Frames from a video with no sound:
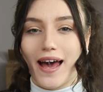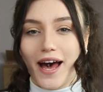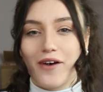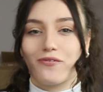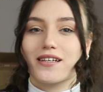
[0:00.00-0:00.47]
I
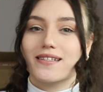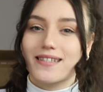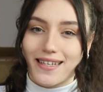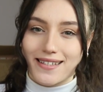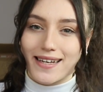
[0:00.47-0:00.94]
have
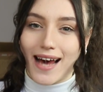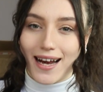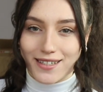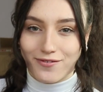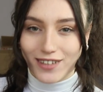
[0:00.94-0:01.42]
60
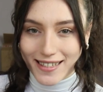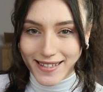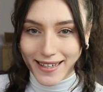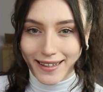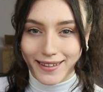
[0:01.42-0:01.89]
active
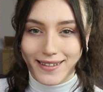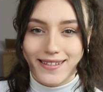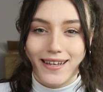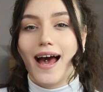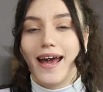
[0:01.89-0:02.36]
listings.
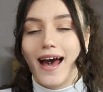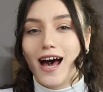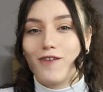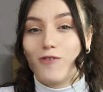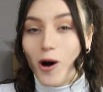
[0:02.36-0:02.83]
I
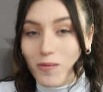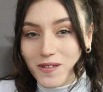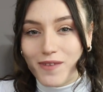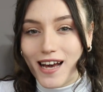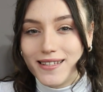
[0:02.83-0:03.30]
have
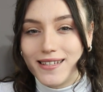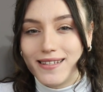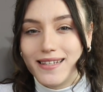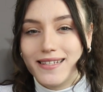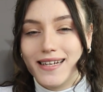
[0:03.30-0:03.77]
optimized
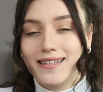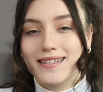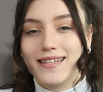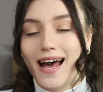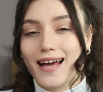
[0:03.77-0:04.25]
these
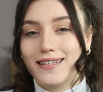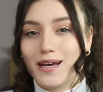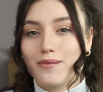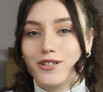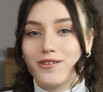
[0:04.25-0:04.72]
listings and
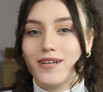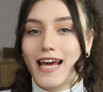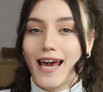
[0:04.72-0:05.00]
I'm doing